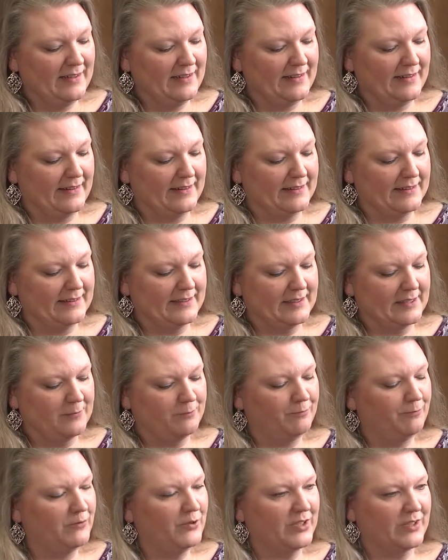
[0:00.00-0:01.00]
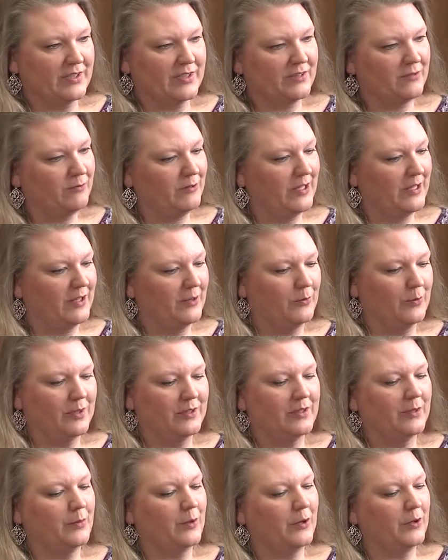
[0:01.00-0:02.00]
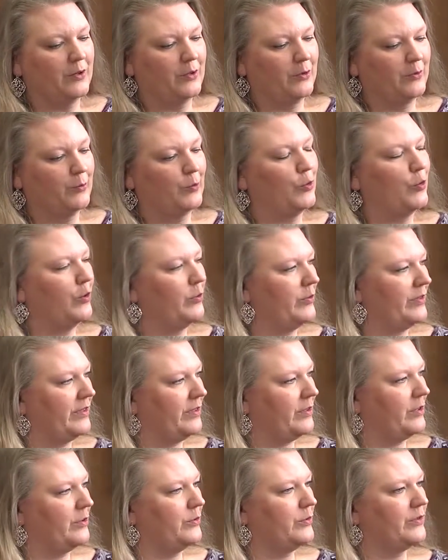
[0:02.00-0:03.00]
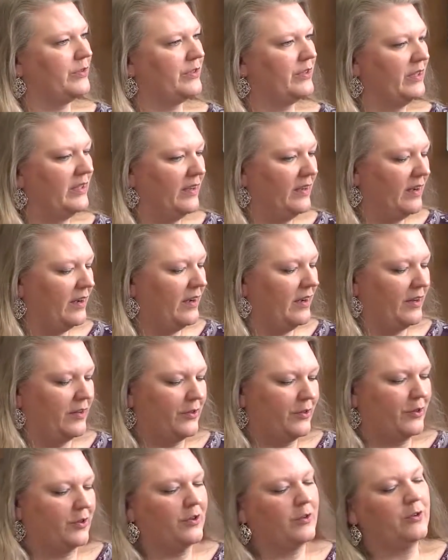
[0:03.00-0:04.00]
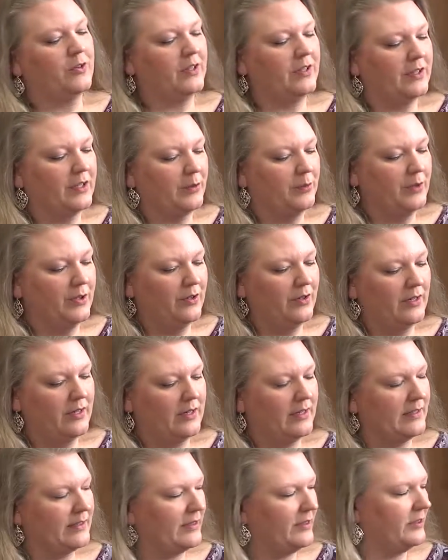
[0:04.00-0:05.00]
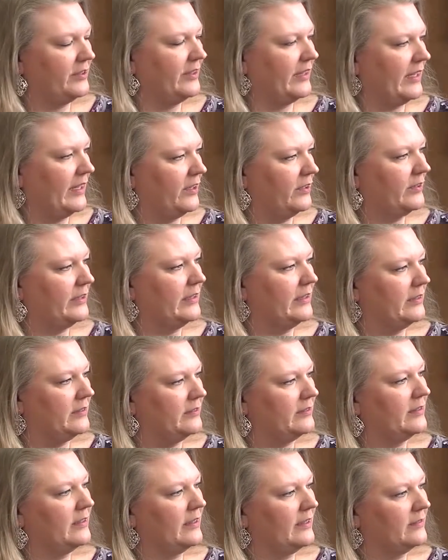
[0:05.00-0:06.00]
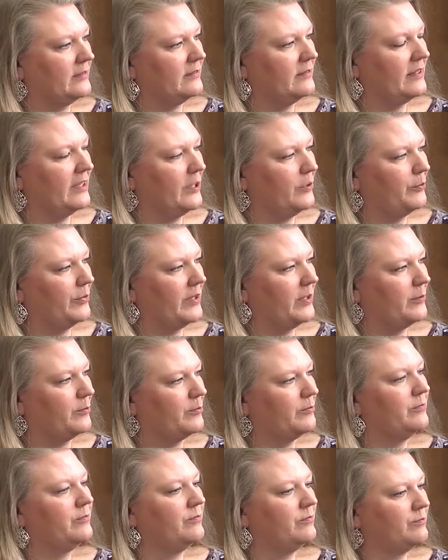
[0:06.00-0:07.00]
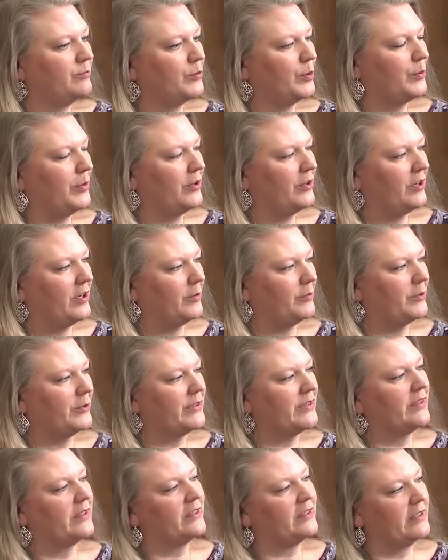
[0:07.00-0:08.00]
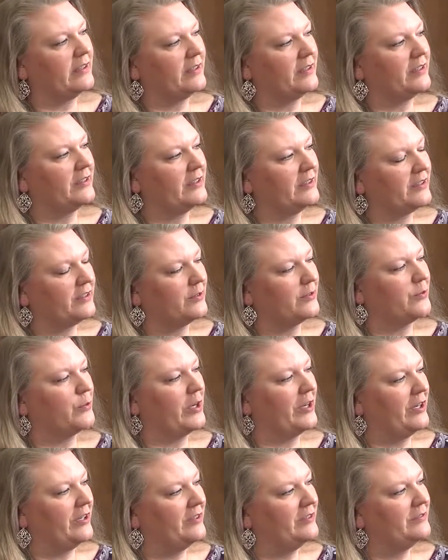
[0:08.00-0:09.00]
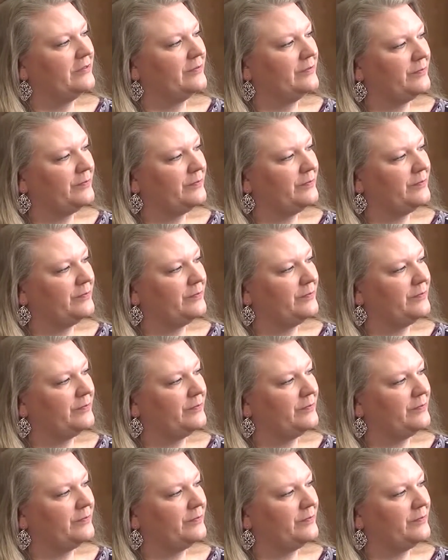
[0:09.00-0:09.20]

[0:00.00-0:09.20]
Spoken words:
And just, you know, wanting to partner more with those other communities here in the county and help them promote commerce in their areas as well.